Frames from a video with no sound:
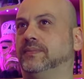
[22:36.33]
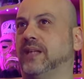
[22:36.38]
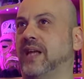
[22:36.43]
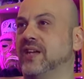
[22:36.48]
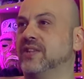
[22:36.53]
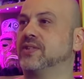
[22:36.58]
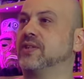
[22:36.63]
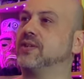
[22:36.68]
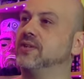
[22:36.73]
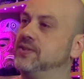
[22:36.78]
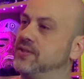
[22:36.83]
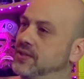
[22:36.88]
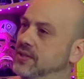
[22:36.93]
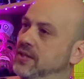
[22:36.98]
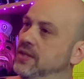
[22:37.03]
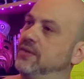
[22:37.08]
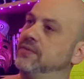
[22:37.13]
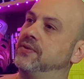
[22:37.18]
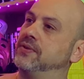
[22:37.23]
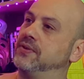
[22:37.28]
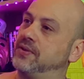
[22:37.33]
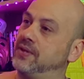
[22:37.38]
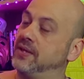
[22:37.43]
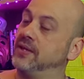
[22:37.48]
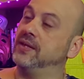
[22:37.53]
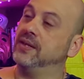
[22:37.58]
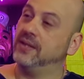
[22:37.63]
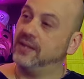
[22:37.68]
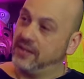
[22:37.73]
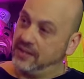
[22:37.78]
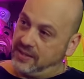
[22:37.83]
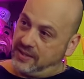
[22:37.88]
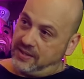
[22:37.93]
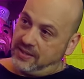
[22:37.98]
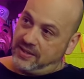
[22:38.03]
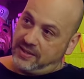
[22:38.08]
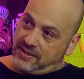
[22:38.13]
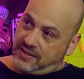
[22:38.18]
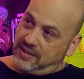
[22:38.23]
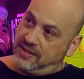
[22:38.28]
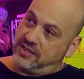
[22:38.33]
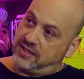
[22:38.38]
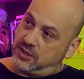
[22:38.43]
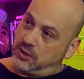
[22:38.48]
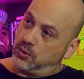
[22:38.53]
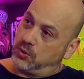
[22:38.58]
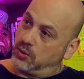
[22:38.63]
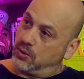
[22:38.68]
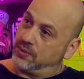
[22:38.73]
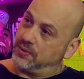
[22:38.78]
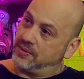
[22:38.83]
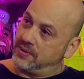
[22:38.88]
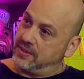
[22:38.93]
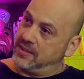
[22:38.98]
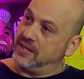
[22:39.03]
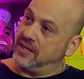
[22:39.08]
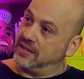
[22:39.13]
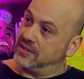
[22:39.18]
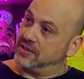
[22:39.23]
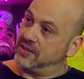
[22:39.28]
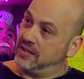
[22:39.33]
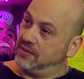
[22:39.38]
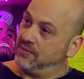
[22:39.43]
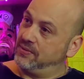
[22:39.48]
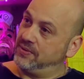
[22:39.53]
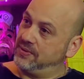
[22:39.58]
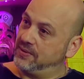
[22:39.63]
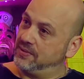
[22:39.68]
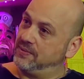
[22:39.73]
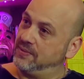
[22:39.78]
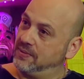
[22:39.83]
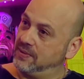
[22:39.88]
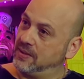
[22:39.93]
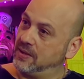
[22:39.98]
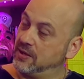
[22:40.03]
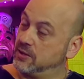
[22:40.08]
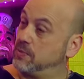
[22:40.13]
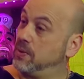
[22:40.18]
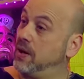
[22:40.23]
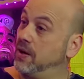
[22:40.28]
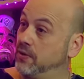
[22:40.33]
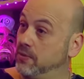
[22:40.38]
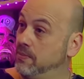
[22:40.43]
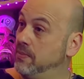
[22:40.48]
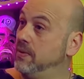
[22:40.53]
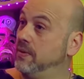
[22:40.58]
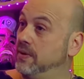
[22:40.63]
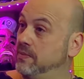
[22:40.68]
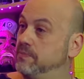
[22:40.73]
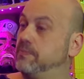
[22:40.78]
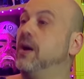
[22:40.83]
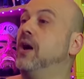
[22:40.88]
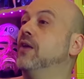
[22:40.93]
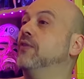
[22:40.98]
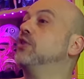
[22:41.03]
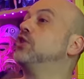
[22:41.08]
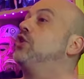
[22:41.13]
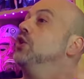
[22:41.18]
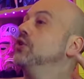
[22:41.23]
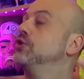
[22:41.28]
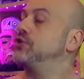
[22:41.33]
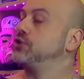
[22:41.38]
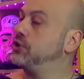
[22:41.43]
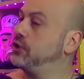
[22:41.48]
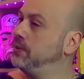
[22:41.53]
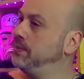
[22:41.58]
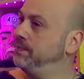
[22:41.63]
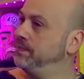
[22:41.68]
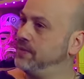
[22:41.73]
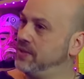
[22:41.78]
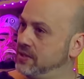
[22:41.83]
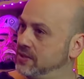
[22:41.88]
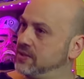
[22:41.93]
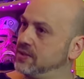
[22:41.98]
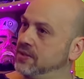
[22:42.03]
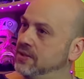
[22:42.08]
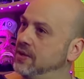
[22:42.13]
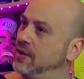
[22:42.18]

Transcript: as a conceit of the thing he's still got he gets given as part of the part of the costume is the